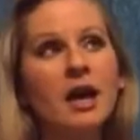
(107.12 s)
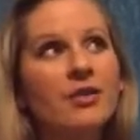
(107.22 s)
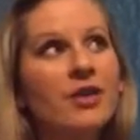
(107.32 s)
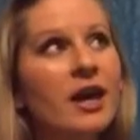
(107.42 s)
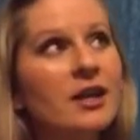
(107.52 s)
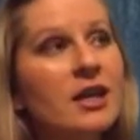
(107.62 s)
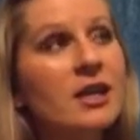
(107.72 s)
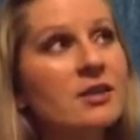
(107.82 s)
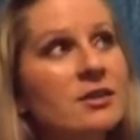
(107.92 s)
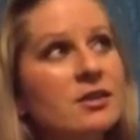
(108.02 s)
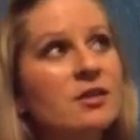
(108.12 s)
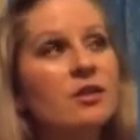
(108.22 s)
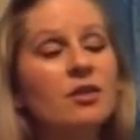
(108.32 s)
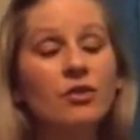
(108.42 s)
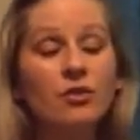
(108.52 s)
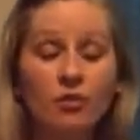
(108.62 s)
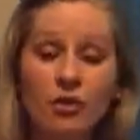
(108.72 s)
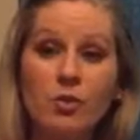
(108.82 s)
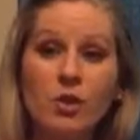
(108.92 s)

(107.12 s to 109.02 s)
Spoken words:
and that is free